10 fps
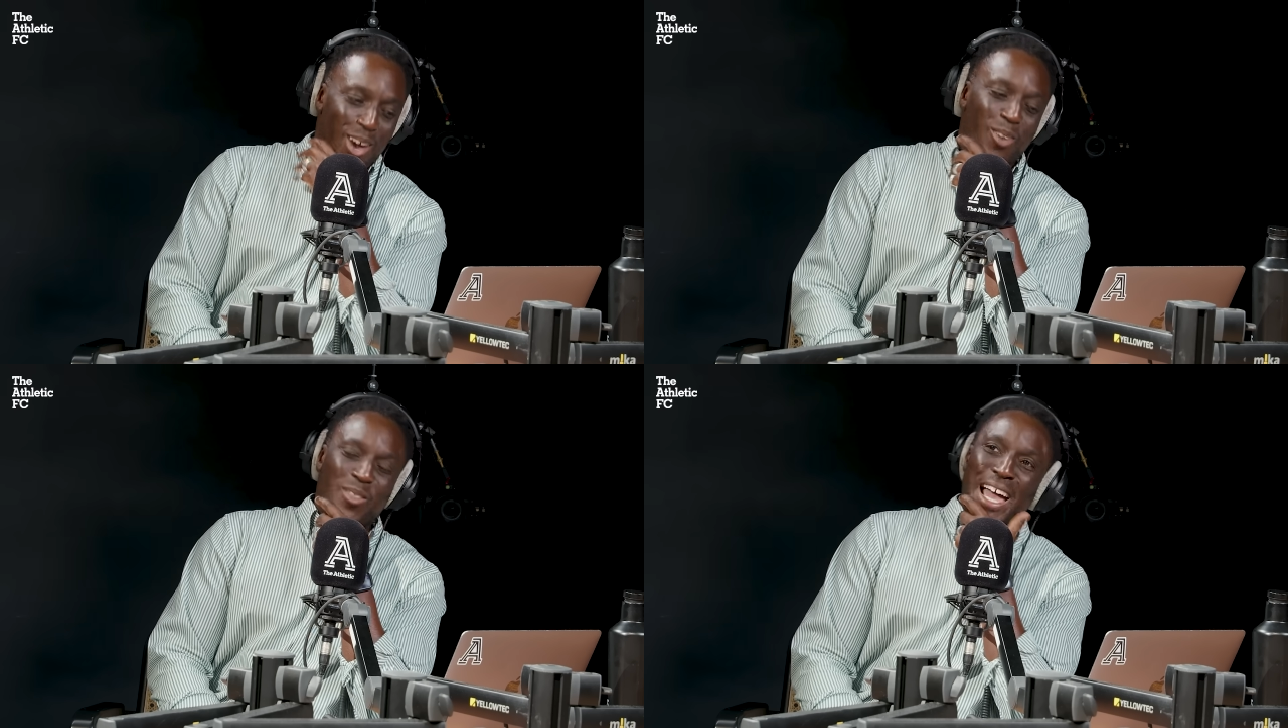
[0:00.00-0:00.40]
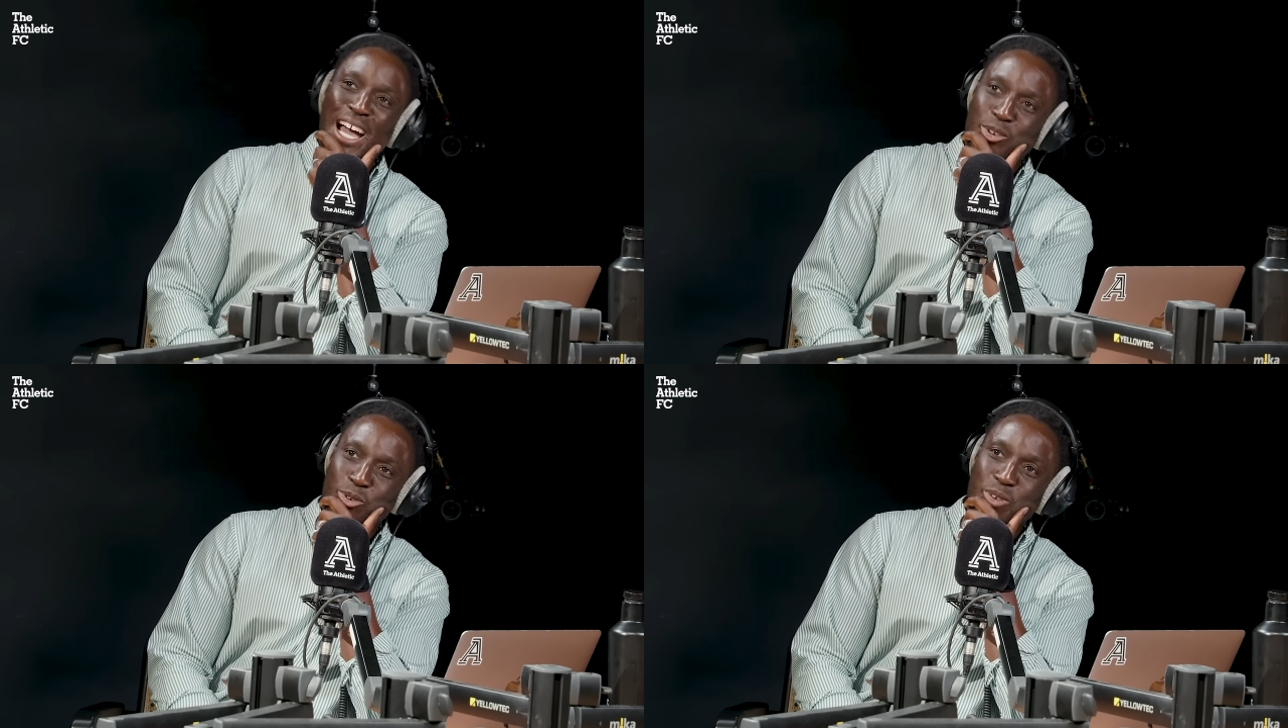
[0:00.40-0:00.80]
of their
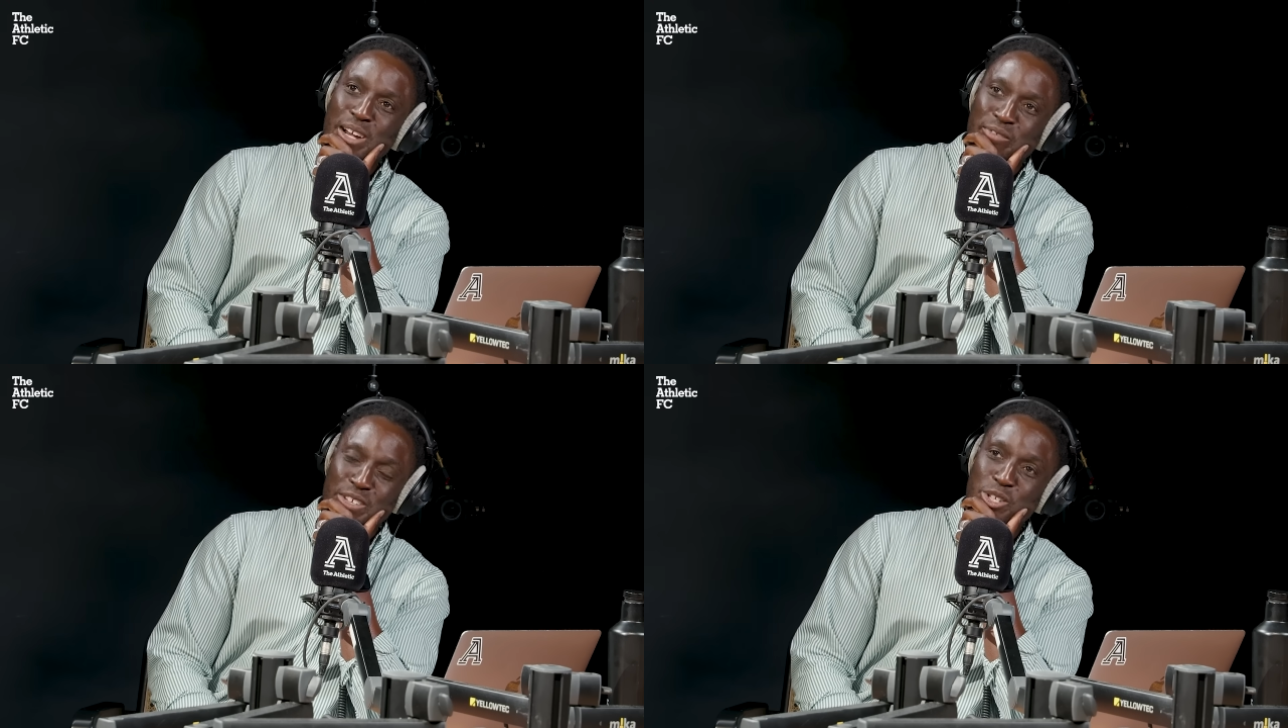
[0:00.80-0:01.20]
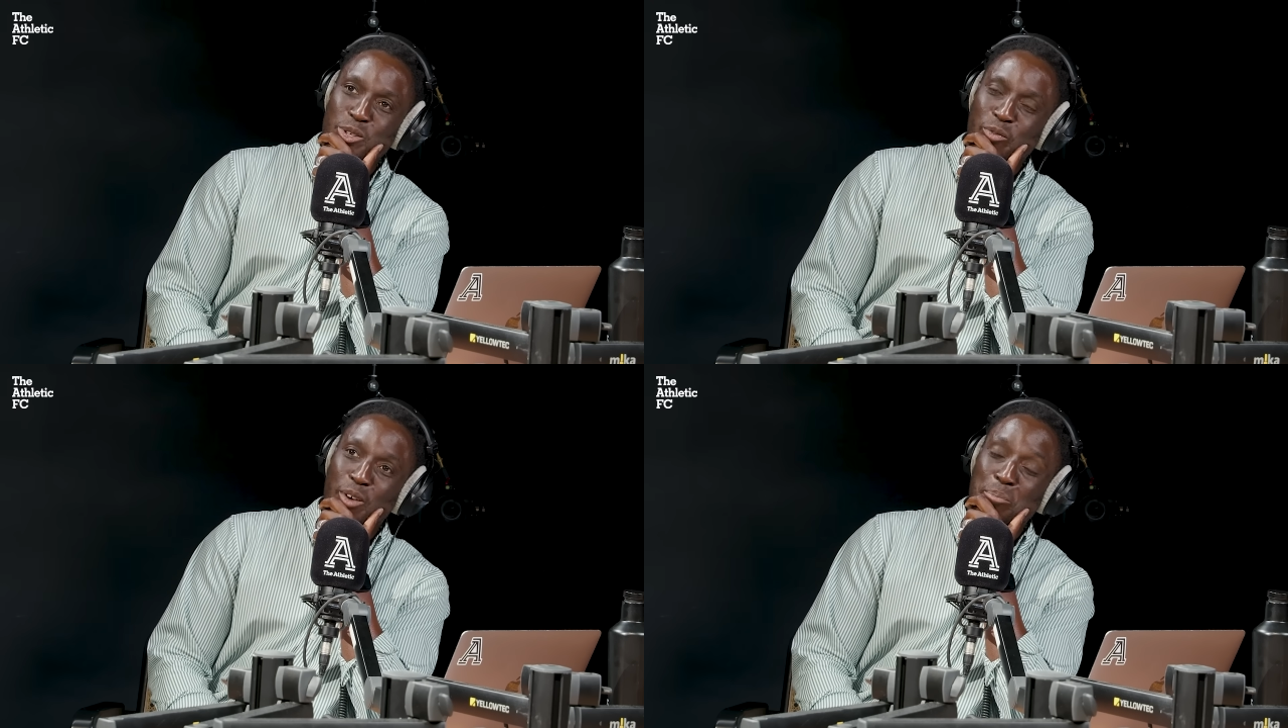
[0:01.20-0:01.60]
annual revenue
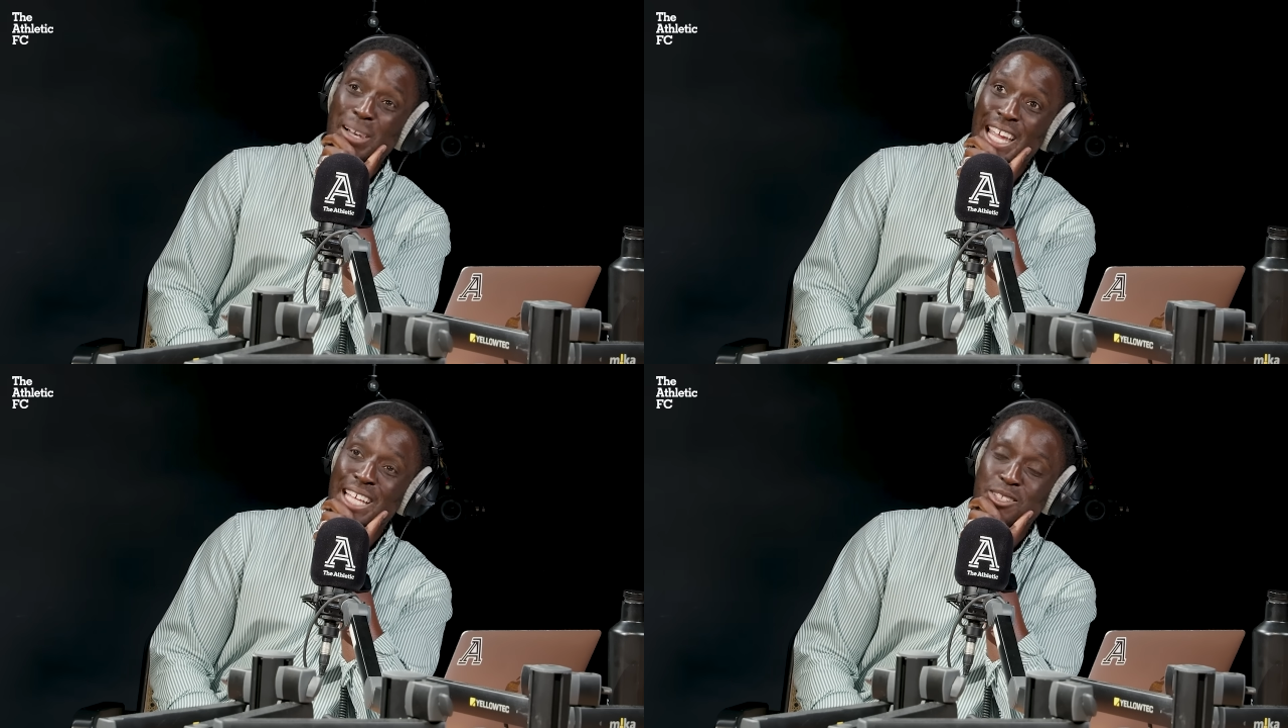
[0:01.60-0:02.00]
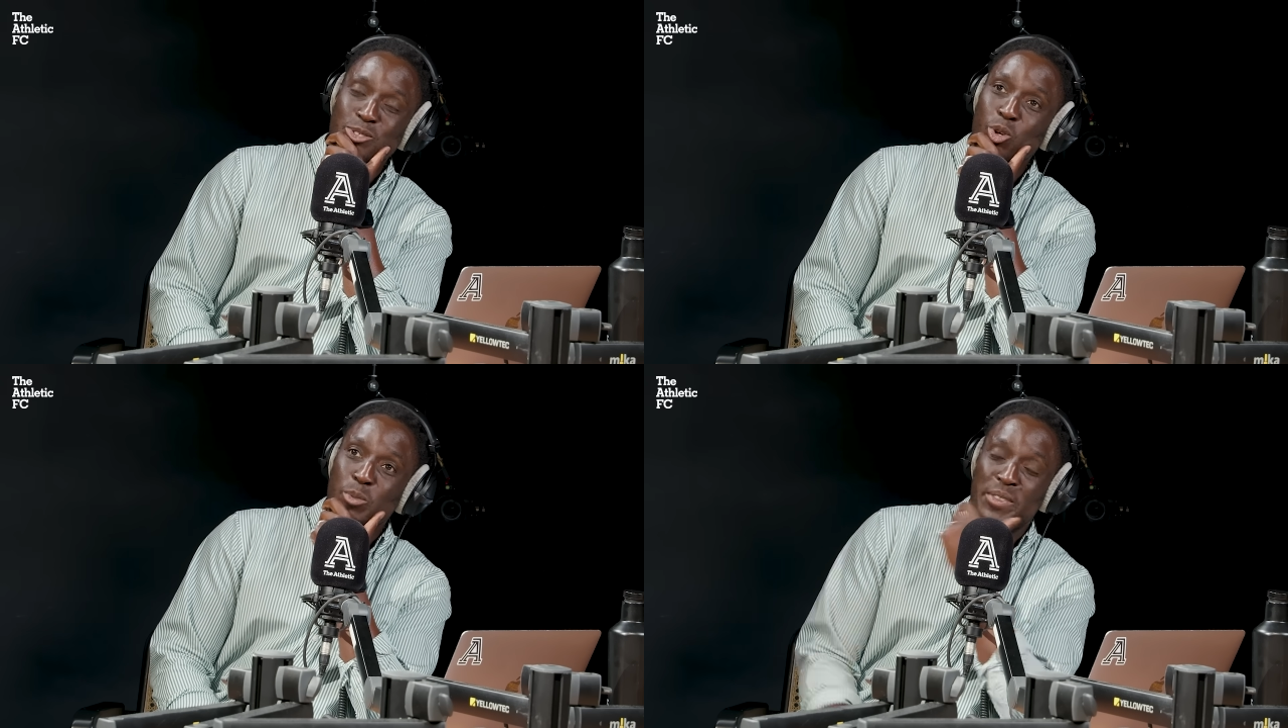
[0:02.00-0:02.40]
from playing in this tournament.